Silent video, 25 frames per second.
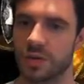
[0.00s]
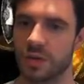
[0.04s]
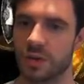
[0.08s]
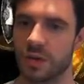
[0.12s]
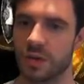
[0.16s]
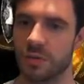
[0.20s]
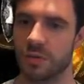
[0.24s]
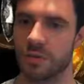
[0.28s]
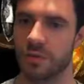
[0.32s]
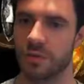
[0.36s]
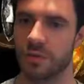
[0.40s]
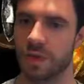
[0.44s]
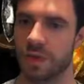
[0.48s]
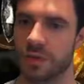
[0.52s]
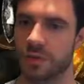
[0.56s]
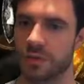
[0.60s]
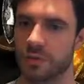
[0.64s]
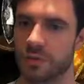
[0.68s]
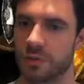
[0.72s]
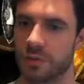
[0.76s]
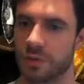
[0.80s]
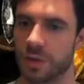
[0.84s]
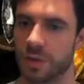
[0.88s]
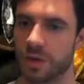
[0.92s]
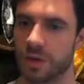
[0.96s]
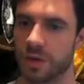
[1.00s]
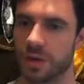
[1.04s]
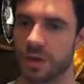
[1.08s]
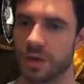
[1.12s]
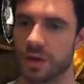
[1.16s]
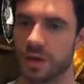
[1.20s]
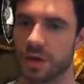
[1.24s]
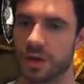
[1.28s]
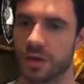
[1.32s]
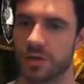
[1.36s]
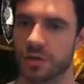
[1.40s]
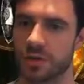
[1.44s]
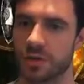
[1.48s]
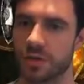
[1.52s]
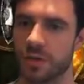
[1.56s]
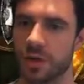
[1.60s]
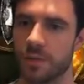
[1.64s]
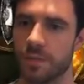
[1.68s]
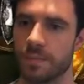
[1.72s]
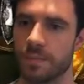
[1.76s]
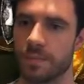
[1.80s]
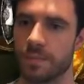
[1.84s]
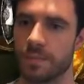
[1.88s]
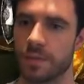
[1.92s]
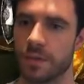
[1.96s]
a couple of items we're going to need later
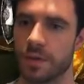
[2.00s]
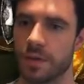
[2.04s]
on.